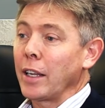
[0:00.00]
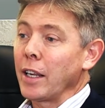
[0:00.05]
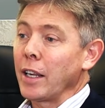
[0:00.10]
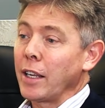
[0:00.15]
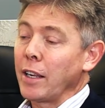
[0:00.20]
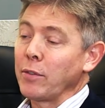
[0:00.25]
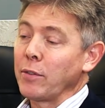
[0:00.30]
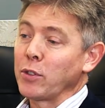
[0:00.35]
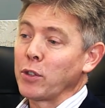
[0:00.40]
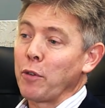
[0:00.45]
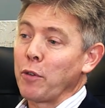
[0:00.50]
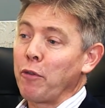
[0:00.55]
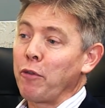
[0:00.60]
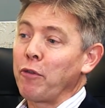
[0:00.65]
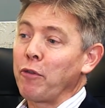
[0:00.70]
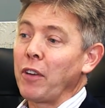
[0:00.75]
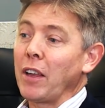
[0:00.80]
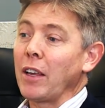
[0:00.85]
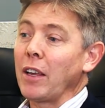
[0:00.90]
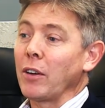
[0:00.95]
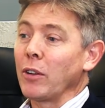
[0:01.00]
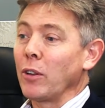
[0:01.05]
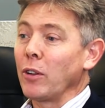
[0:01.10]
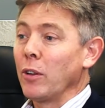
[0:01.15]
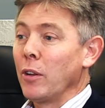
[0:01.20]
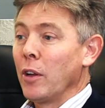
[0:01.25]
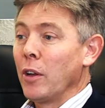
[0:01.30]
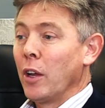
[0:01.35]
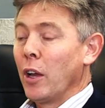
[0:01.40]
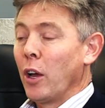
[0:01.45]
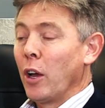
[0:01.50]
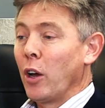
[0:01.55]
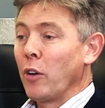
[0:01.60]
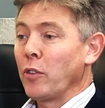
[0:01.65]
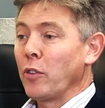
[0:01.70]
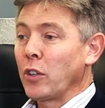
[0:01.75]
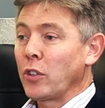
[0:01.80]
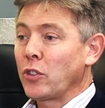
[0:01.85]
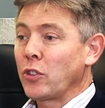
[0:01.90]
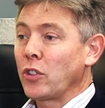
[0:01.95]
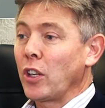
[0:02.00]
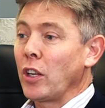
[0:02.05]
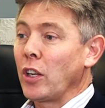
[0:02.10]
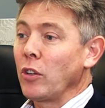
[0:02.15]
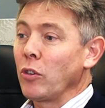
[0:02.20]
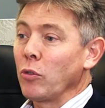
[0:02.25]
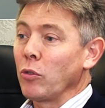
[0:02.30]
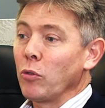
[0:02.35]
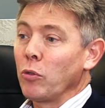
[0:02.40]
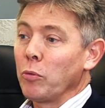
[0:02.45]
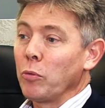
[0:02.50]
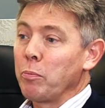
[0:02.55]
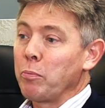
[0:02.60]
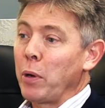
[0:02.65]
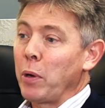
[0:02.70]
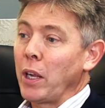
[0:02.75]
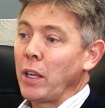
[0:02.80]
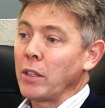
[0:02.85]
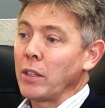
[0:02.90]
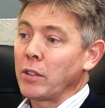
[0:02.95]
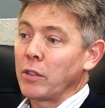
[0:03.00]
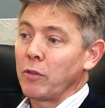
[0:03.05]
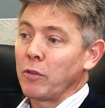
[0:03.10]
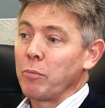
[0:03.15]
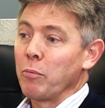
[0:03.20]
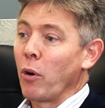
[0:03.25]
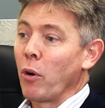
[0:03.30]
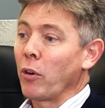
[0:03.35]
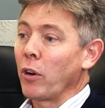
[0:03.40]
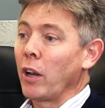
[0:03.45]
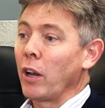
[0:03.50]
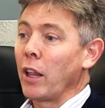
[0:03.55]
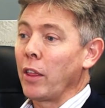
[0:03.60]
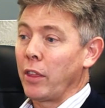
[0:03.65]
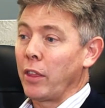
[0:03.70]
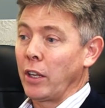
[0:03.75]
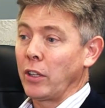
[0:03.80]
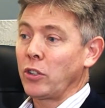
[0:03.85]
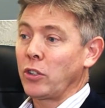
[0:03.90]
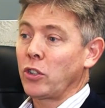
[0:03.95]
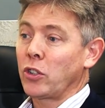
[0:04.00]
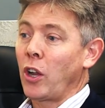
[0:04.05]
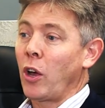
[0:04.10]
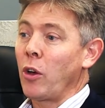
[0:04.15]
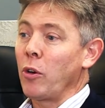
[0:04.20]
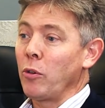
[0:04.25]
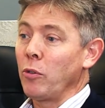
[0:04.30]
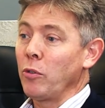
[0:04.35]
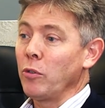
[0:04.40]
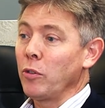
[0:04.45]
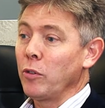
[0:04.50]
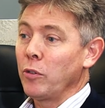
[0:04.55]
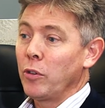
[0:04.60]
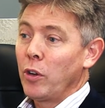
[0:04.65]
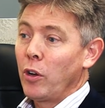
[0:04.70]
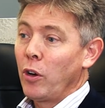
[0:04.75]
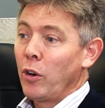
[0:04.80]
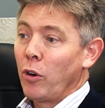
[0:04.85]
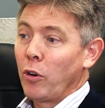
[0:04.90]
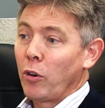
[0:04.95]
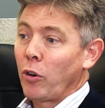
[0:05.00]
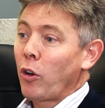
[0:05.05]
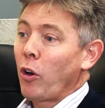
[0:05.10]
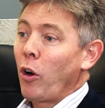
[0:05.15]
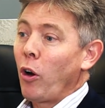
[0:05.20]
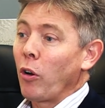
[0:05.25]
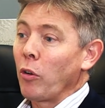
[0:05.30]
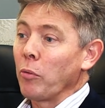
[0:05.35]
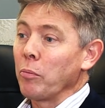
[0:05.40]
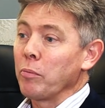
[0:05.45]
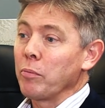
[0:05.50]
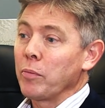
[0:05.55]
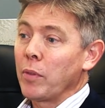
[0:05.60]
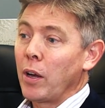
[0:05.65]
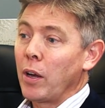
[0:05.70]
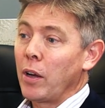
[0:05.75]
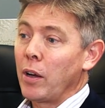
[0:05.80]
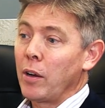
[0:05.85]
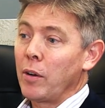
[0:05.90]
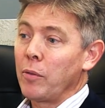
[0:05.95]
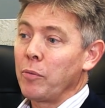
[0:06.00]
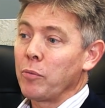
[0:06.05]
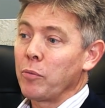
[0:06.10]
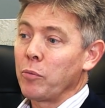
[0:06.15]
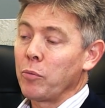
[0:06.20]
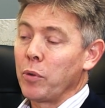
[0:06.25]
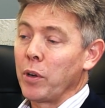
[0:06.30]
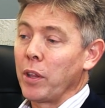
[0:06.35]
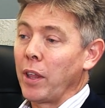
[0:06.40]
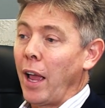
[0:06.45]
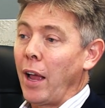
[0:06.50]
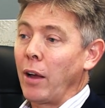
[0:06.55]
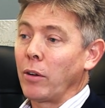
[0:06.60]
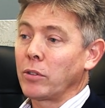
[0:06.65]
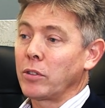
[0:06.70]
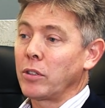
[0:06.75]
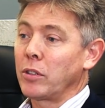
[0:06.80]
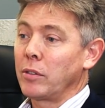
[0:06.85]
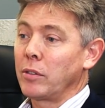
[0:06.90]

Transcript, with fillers: It gives the feel of a single piece of monolithic stone on a column um, without